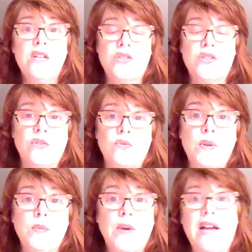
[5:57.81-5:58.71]
So
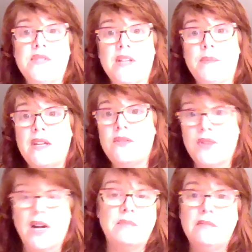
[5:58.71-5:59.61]
we will have something
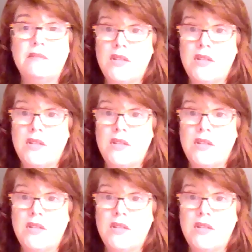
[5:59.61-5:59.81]
from,